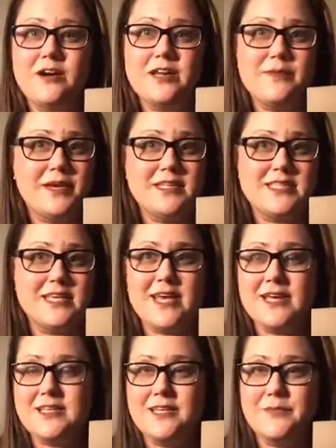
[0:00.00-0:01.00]
He might say yes.
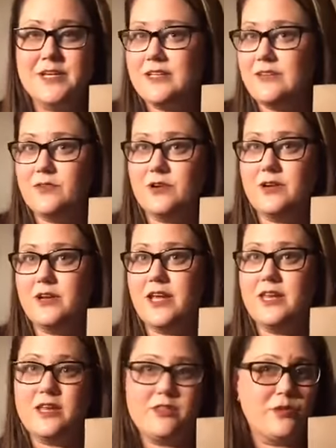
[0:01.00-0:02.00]
He might give her
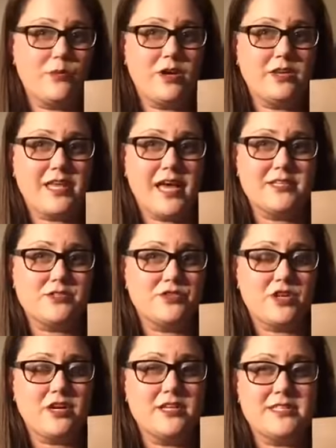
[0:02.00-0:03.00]
another word that has her
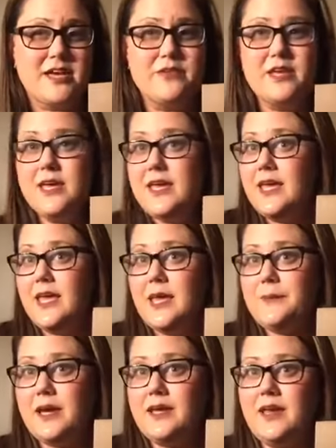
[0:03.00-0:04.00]
target sound. He
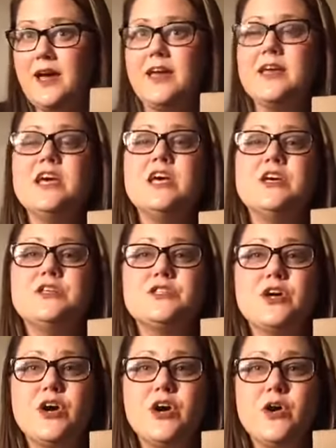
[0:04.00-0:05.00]
might not.
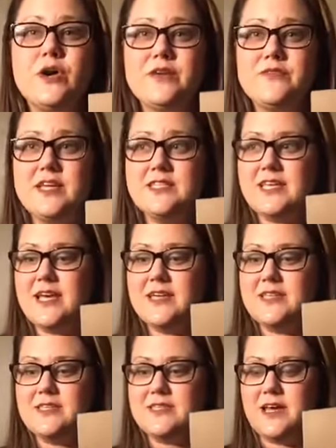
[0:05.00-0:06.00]
So if he
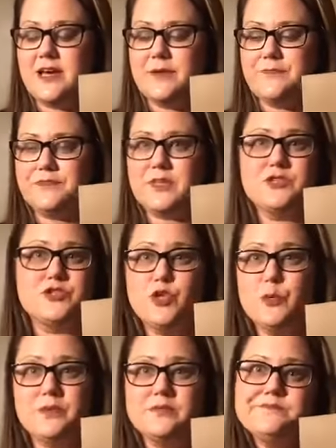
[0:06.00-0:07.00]
says
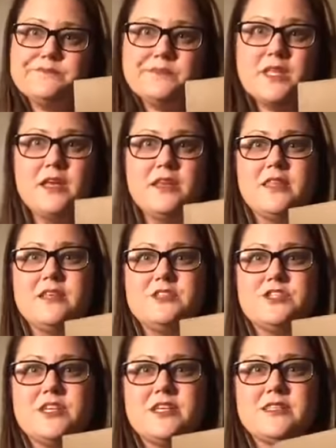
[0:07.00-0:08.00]
soup, then
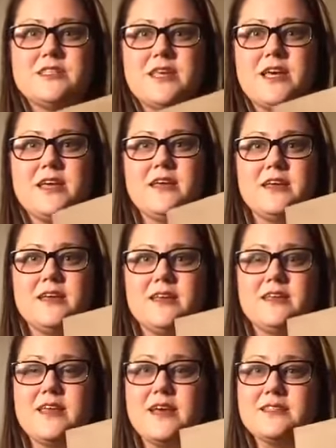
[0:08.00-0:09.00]
she can say
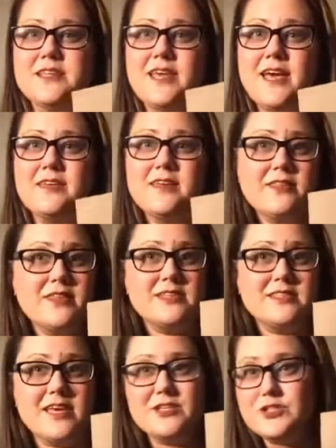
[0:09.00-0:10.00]
yes again, and then
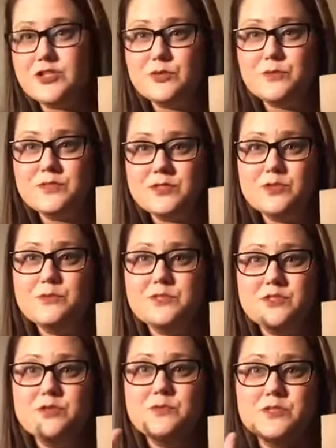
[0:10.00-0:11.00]
say soup, soup,
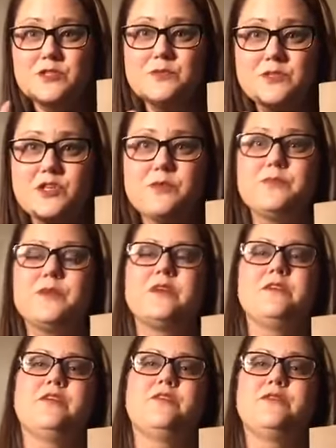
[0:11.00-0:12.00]
soup, soup, soup,
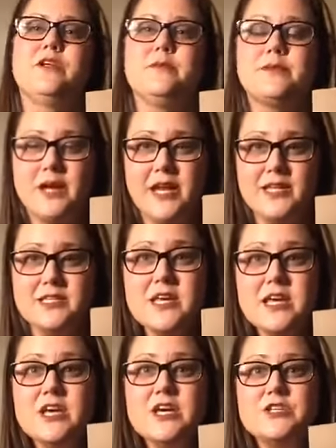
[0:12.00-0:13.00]
fill up our hand.
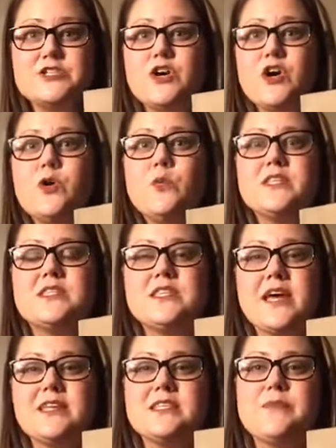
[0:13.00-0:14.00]
So what's
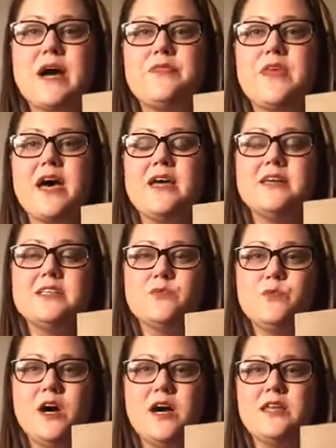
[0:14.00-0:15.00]
nice about that is,
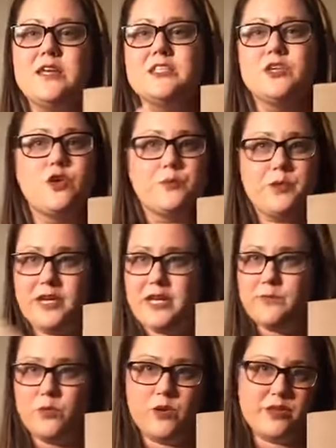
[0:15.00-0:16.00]
one, it's incorporating
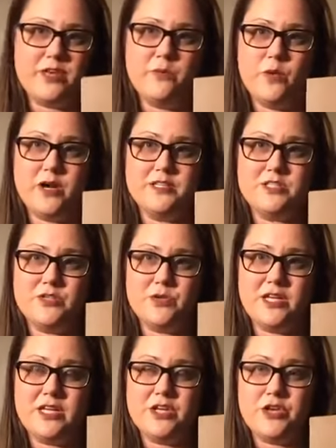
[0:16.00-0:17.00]
more than one
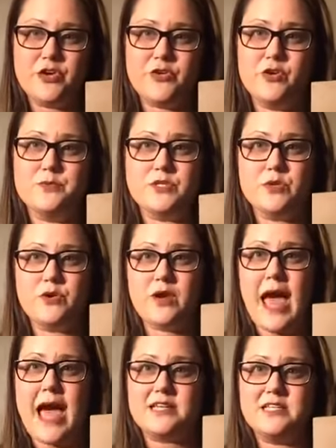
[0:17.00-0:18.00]
student in your group, so they're
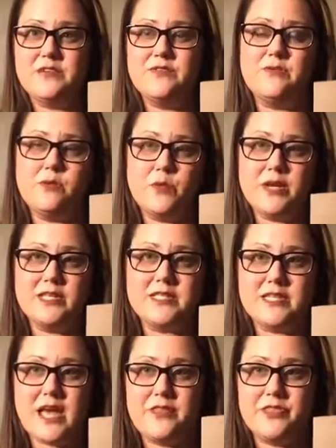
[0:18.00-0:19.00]
active even when it's
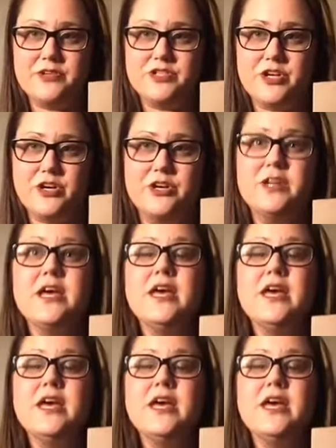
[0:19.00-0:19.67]
not their turn.